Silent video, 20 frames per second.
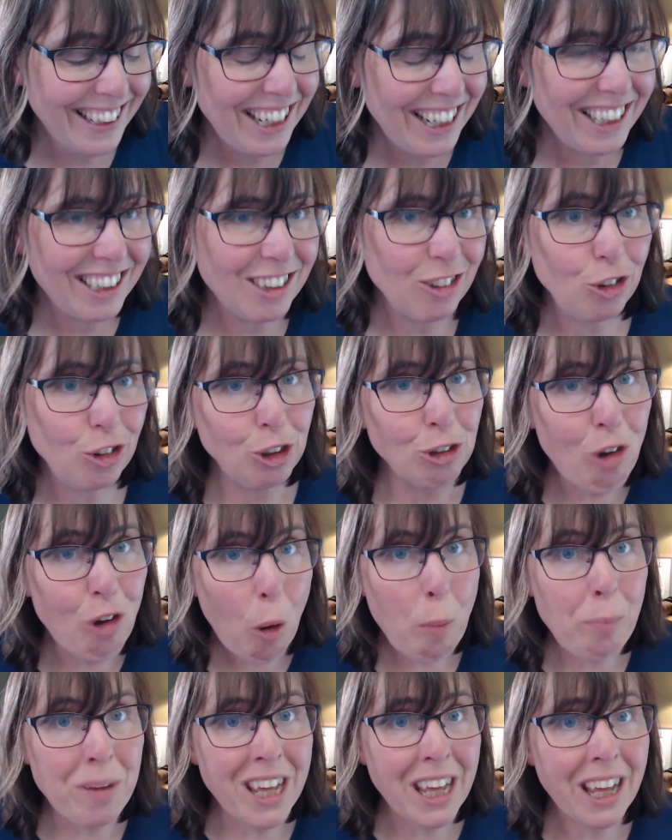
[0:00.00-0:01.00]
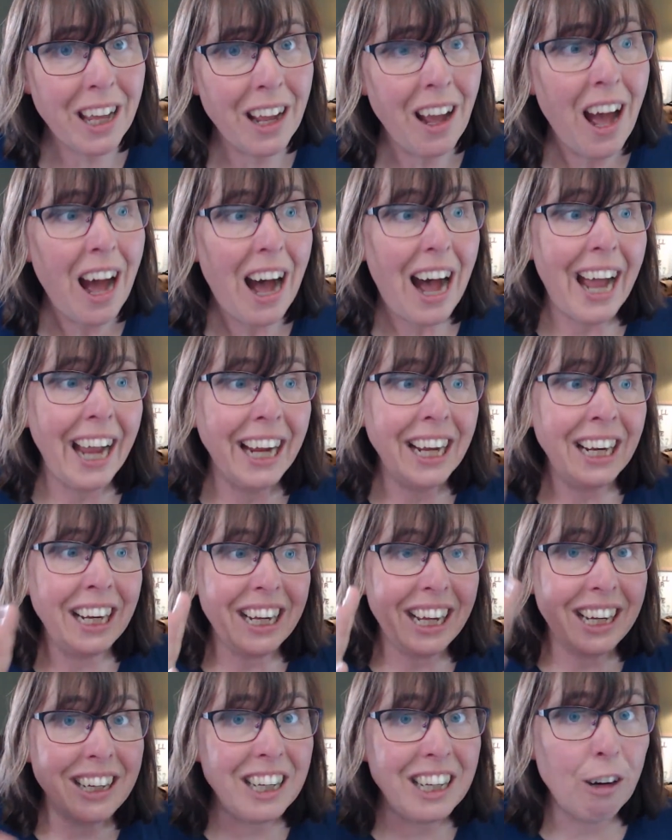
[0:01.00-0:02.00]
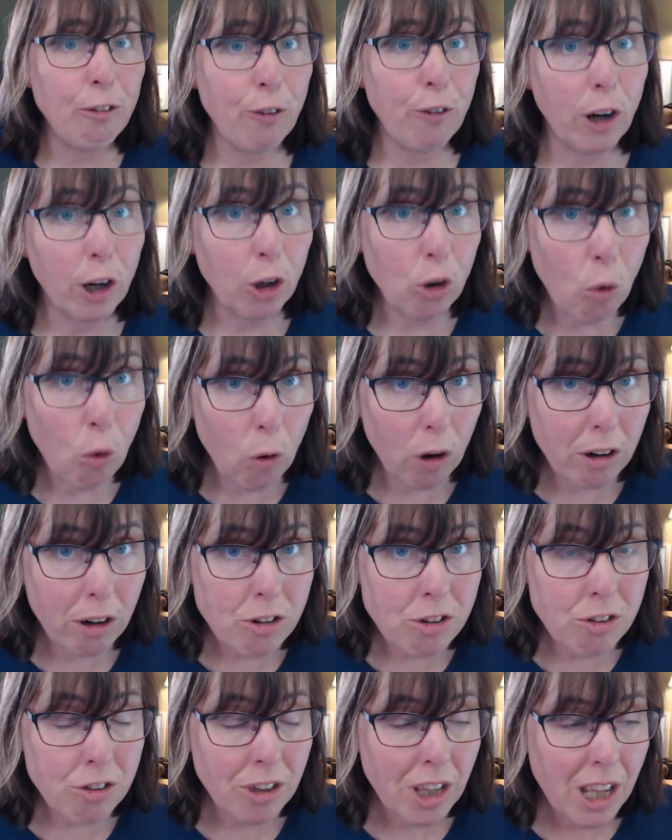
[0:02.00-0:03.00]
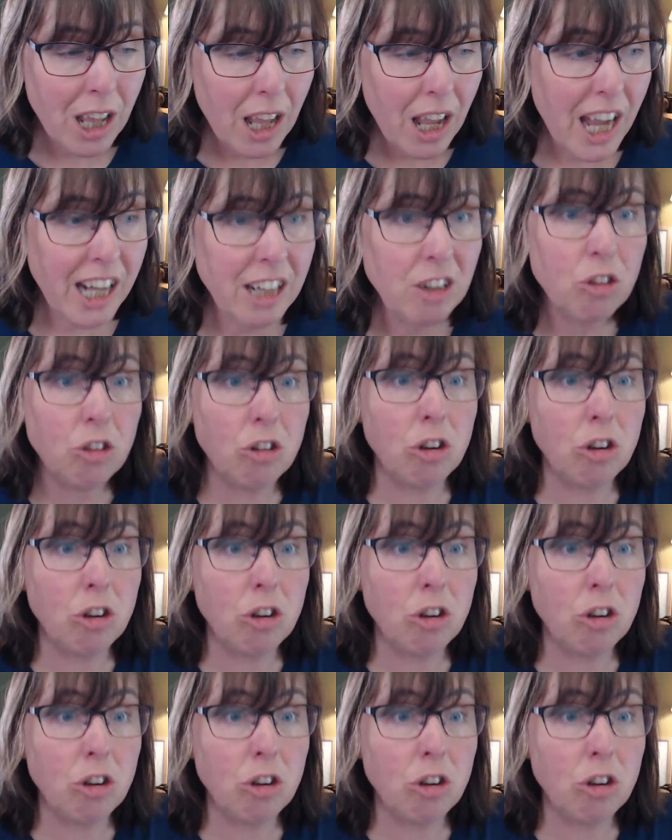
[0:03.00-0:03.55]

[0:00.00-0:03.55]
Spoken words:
Because you know me, I get an idea for a course and it's